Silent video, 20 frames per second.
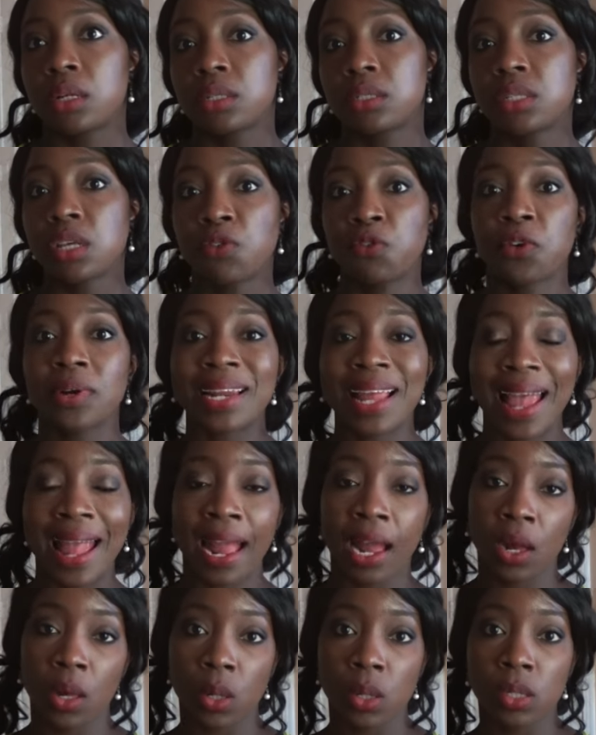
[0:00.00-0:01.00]
different
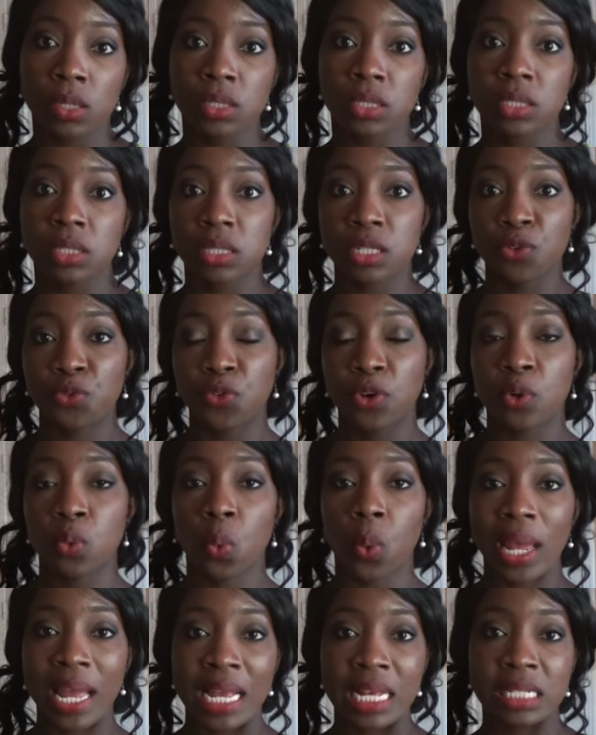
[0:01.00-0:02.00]
angles,
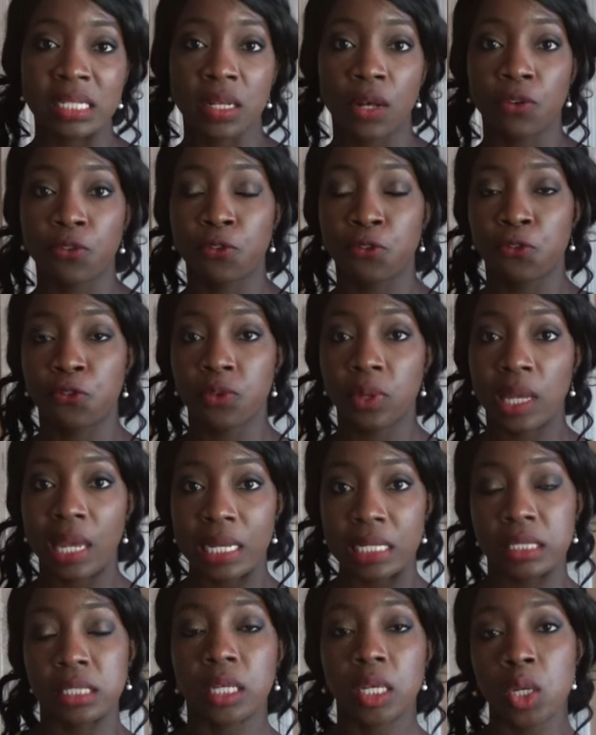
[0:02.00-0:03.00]
different ways of
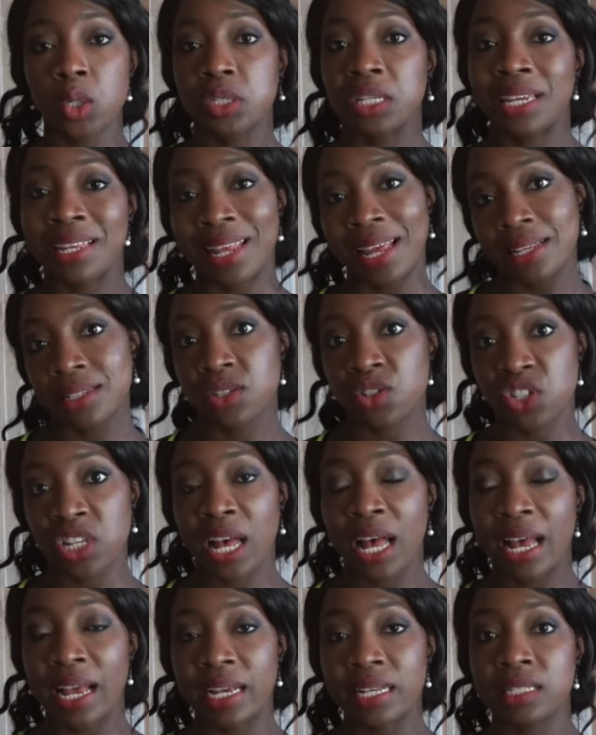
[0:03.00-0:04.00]
executing an
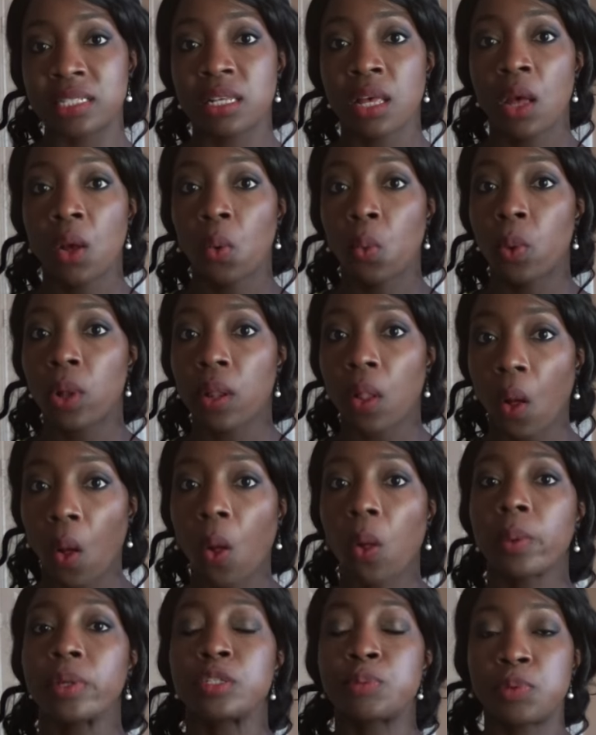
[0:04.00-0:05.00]
exercise will
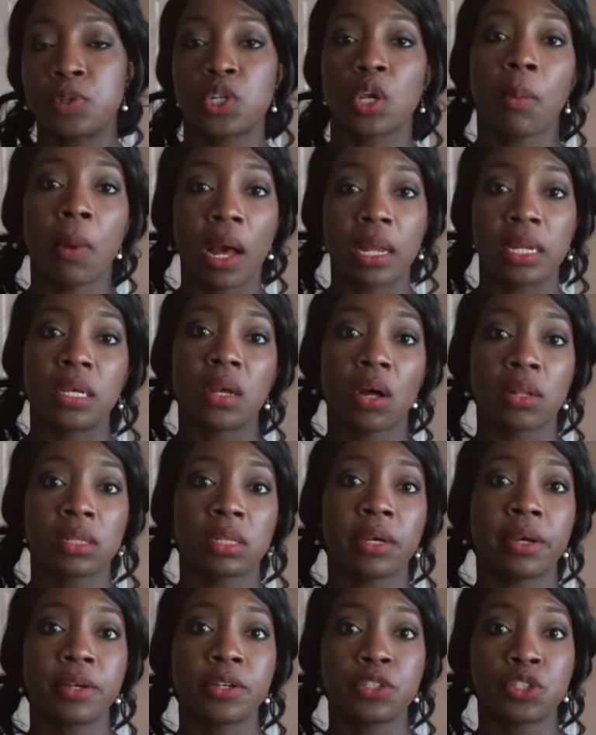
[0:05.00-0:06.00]
always put your body on
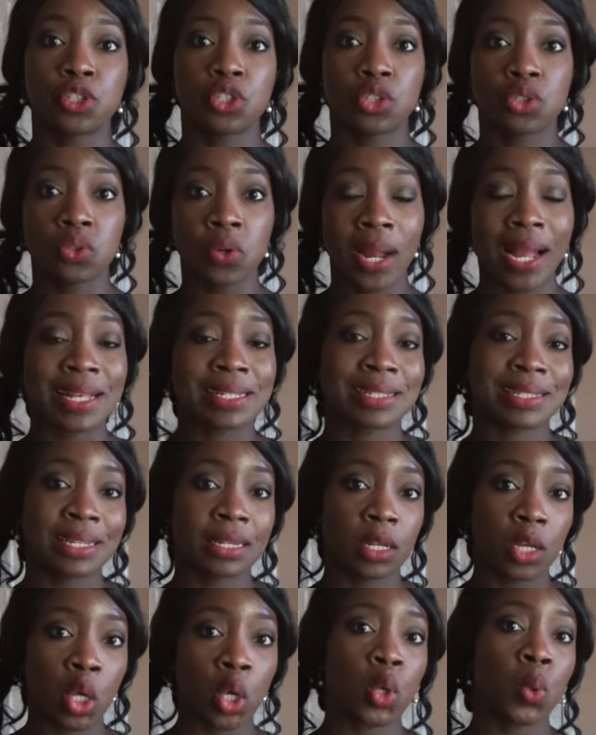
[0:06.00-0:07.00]
the stress
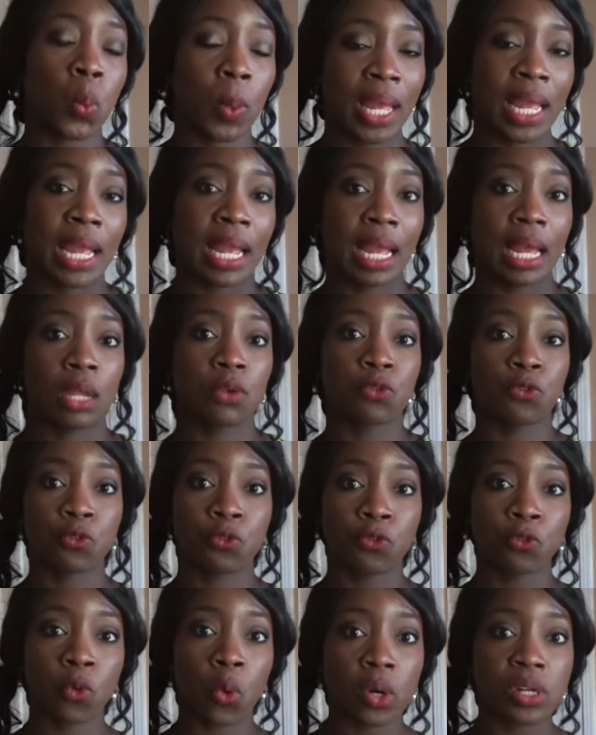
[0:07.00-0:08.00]
in a good way and
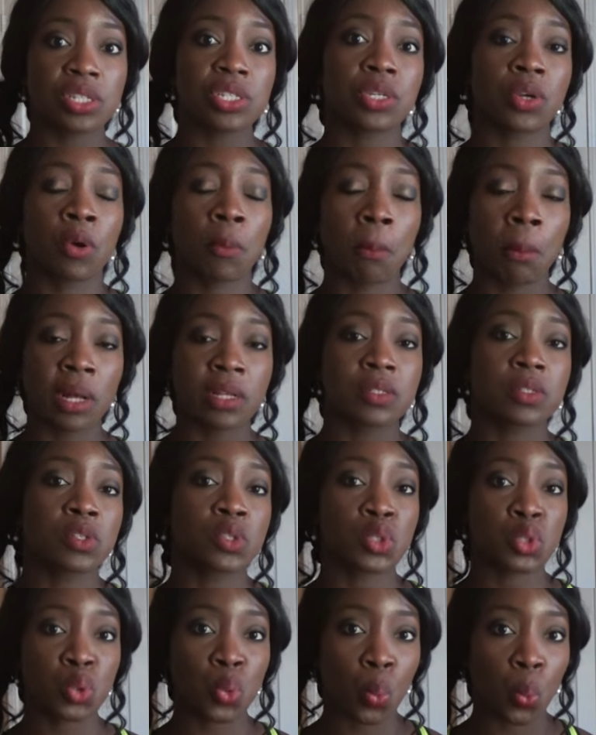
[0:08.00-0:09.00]
force your
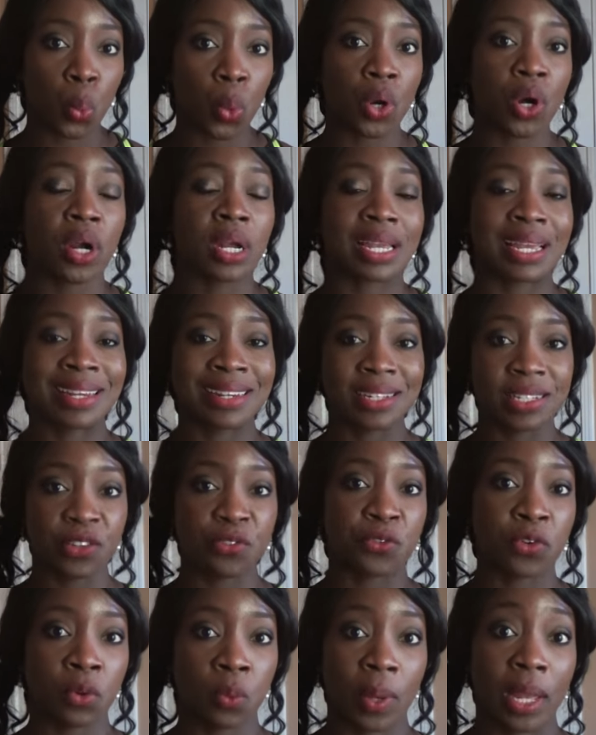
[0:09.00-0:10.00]
muscles to work in a
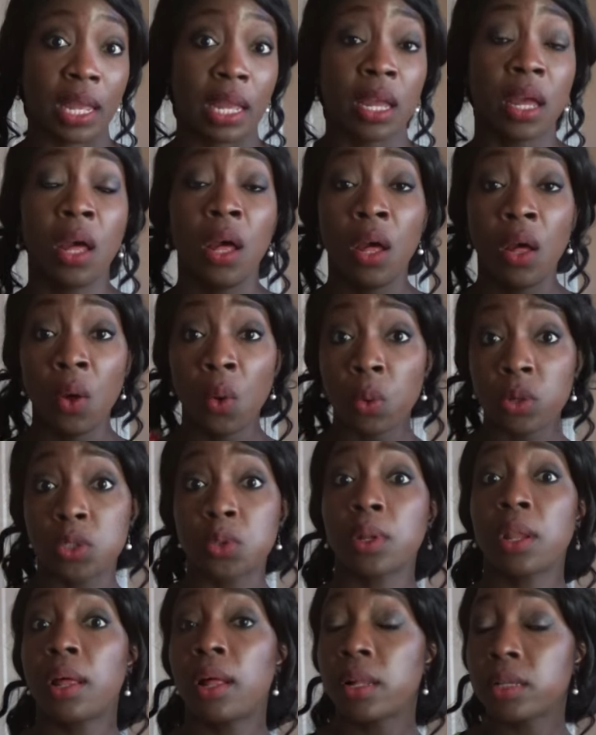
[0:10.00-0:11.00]
different way, which
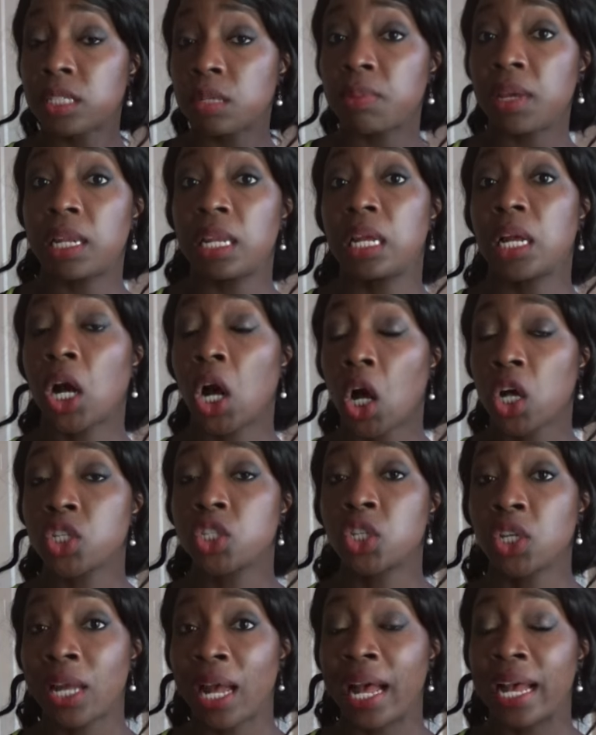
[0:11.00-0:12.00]
will ultimately cause
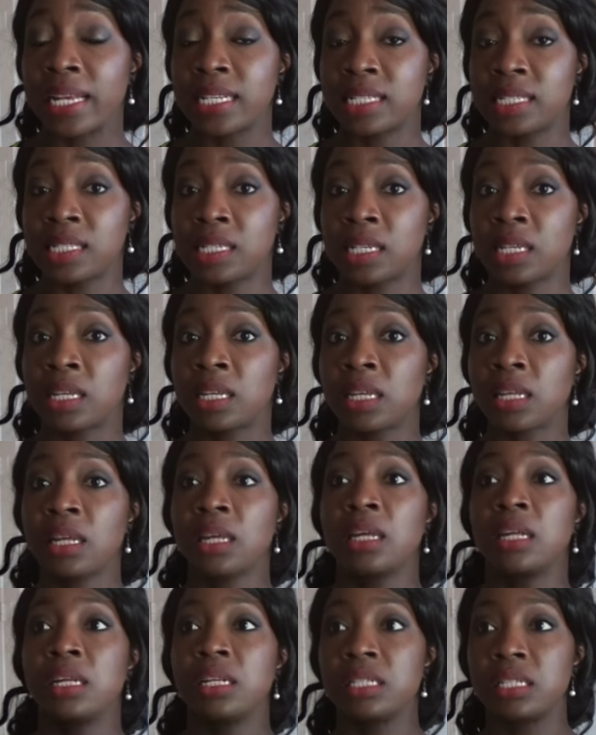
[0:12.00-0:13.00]
you guys to
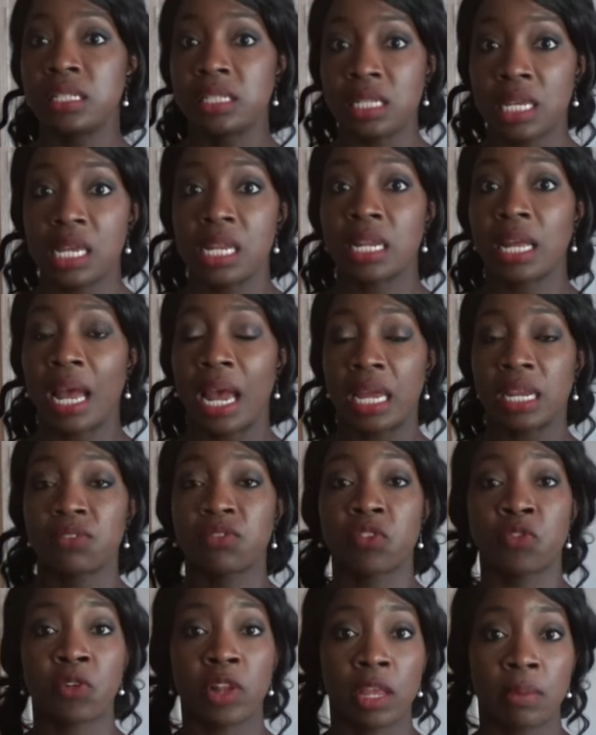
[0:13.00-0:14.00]
see the kind of
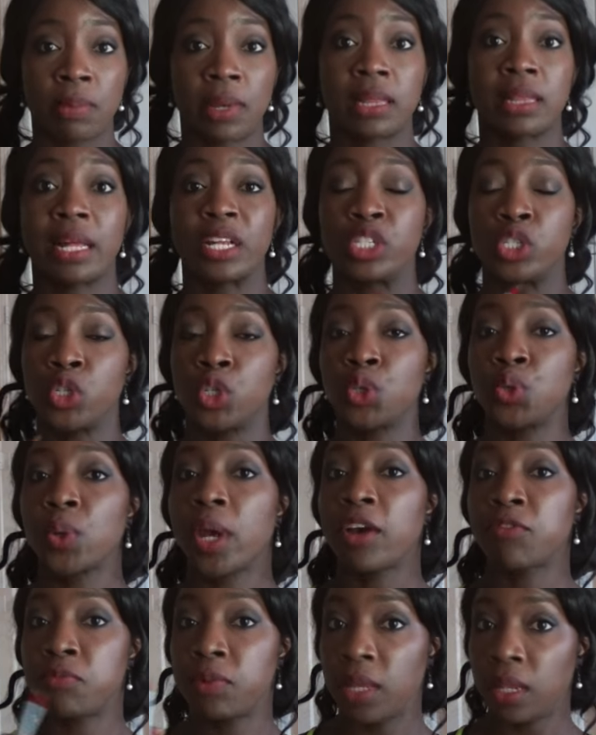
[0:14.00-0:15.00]
development that you
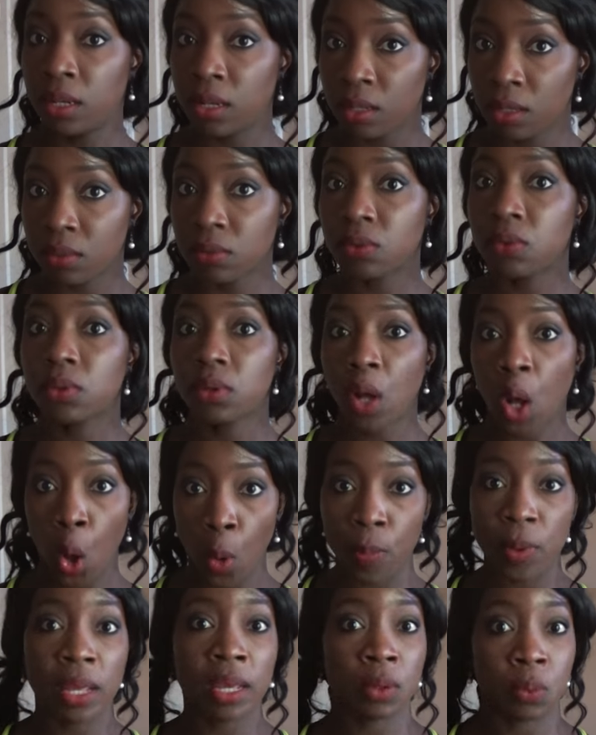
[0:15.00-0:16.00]
have been
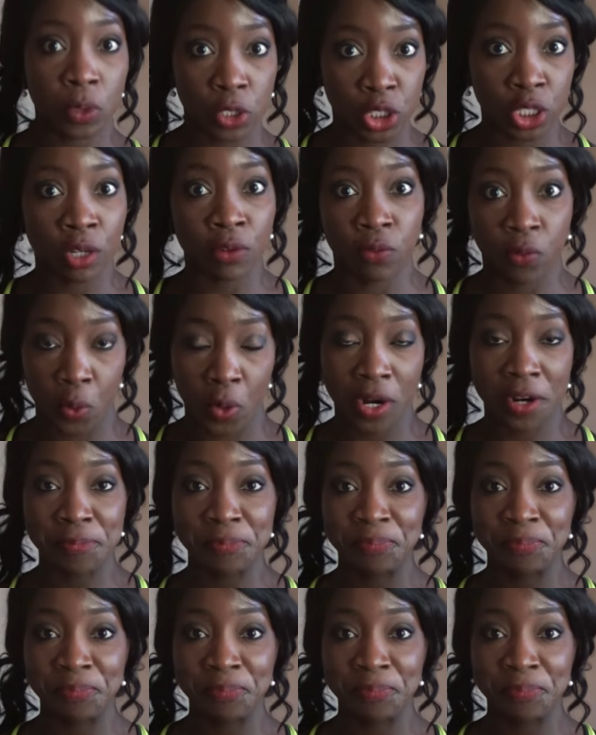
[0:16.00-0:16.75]
hoping and wishing for.